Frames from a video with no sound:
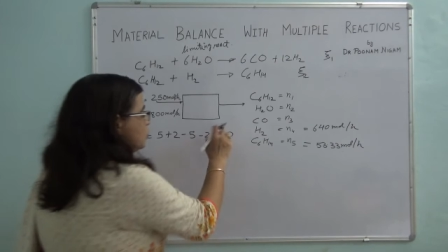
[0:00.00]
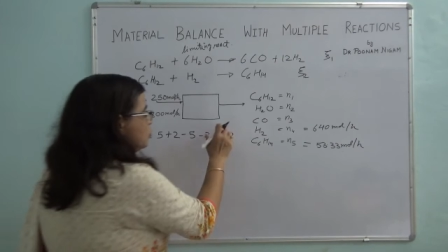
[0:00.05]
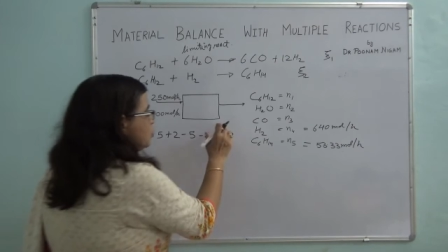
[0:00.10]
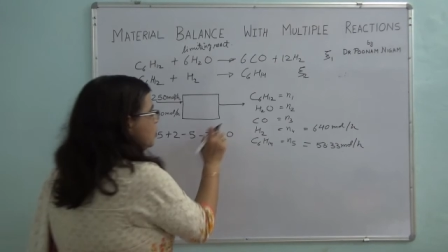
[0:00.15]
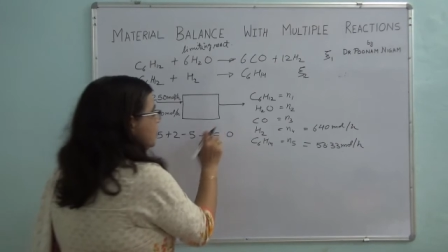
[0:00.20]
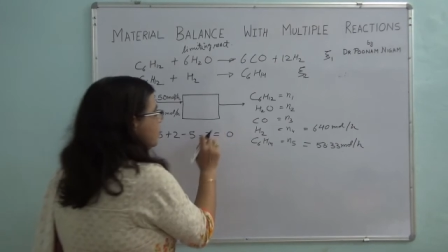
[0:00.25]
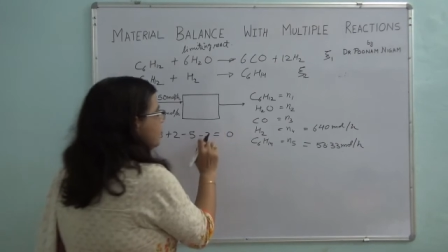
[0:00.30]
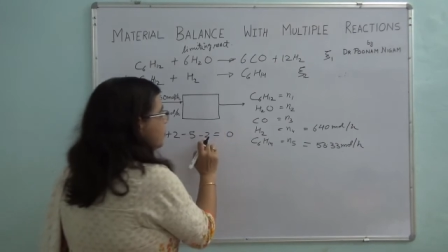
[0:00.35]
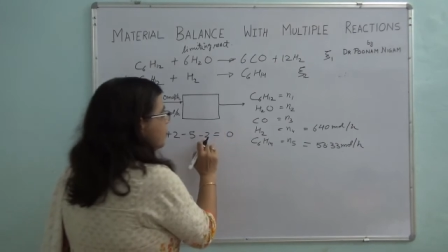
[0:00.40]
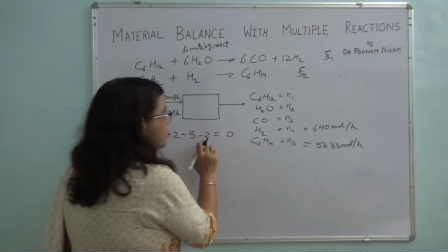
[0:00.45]
two
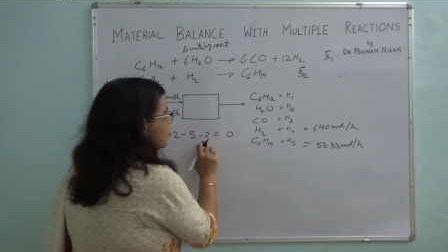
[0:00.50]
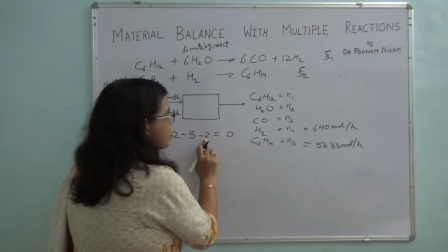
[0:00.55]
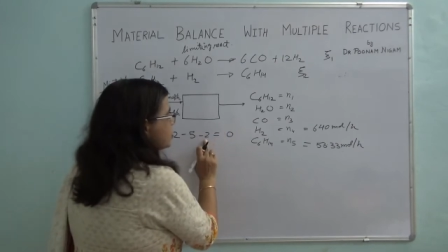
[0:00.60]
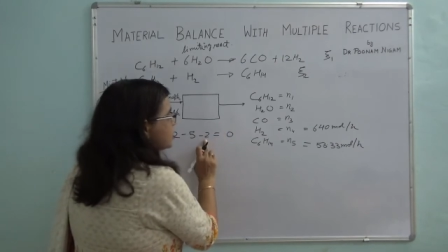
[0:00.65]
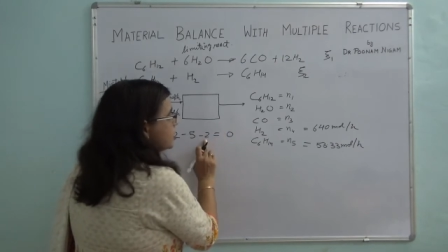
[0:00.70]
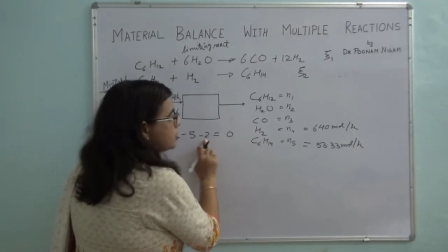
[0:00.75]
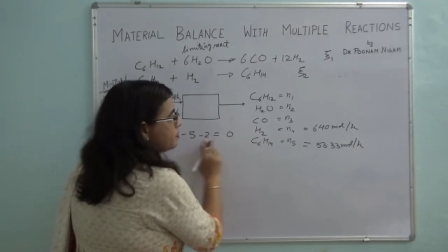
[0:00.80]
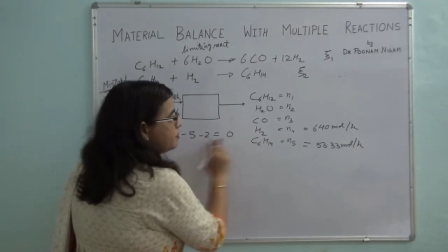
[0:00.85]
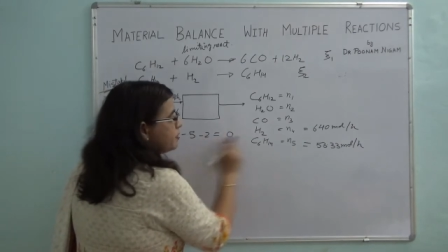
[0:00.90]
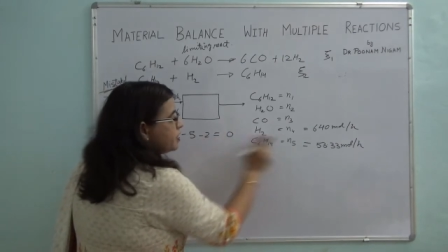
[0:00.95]
of the
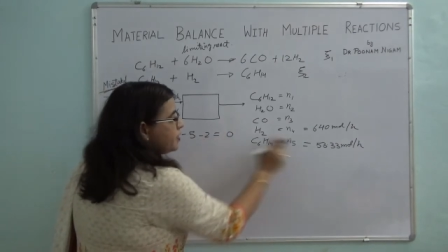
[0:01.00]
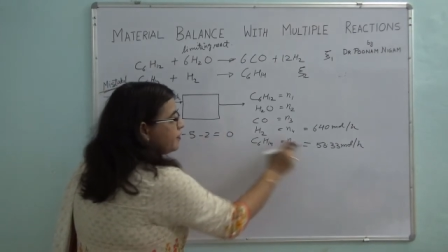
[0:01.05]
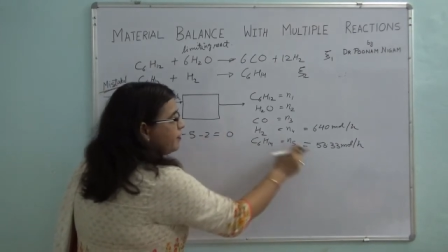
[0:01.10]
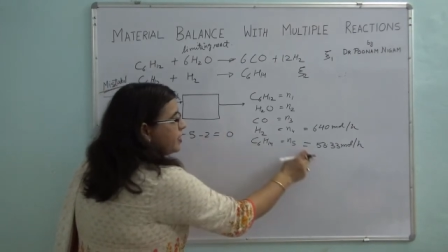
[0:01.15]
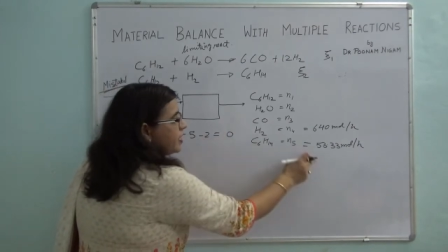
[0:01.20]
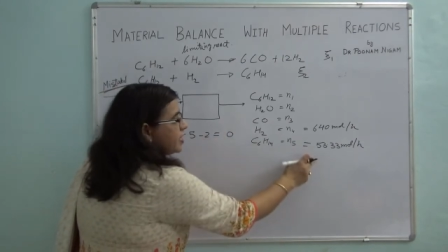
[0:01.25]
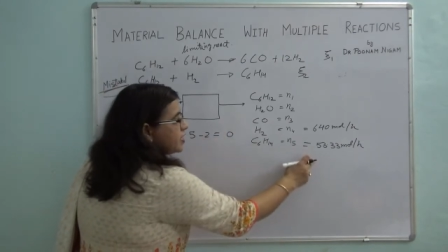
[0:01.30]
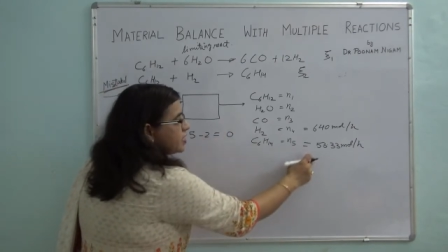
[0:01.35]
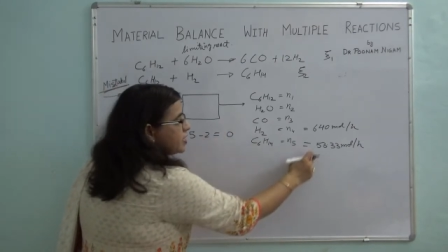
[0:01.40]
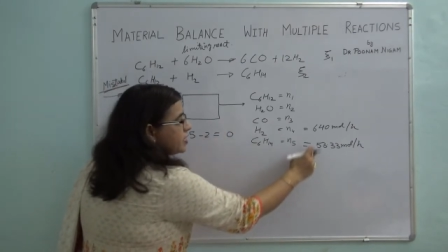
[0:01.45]
process
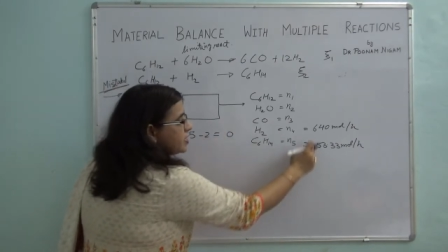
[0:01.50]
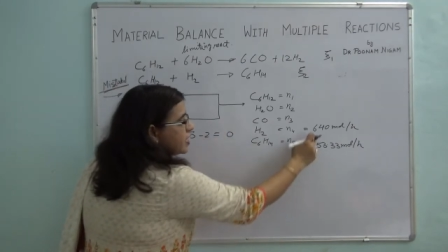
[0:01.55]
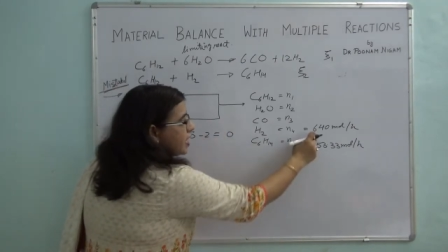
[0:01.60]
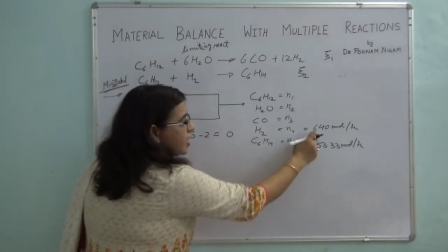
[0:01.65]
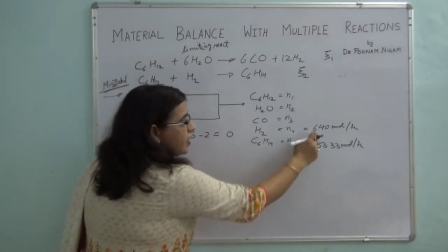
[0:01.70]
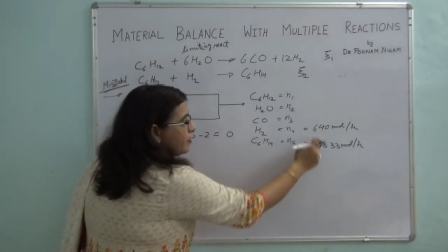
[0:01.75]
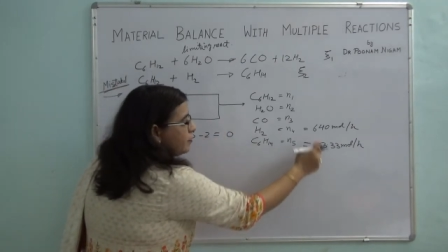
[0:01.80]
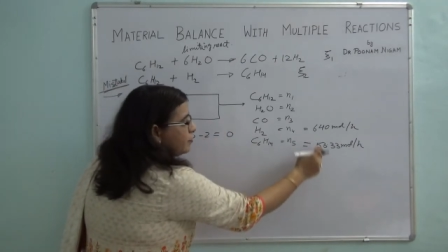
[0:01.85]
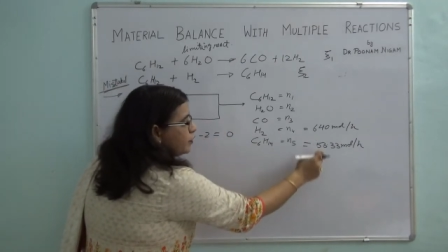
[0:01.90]
specifications I